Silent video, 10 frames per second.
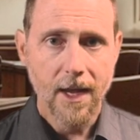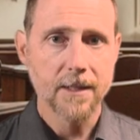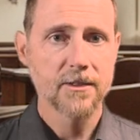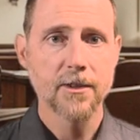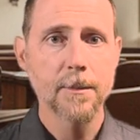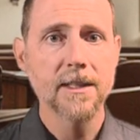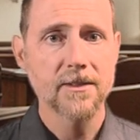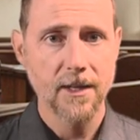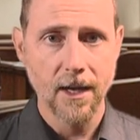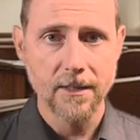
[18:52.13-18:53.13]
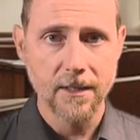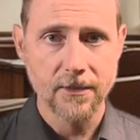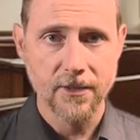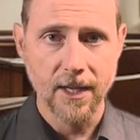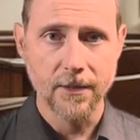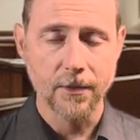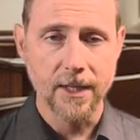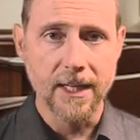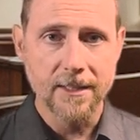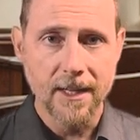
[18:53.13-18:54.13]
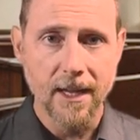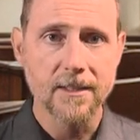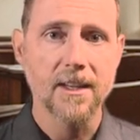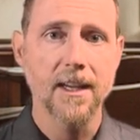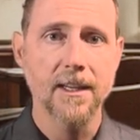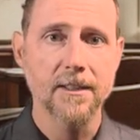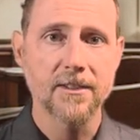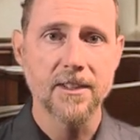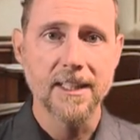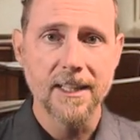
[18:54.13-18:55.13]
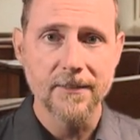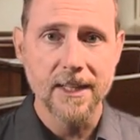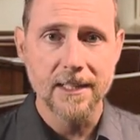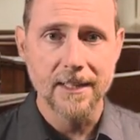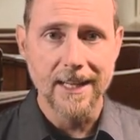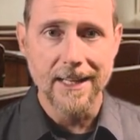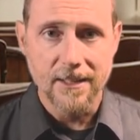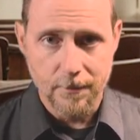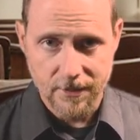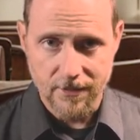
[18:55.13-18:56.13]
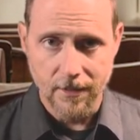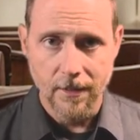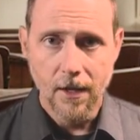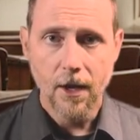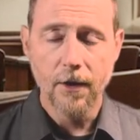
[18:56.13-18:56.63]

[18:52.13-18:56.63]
and cements the ideas together and indicates a significant intimacy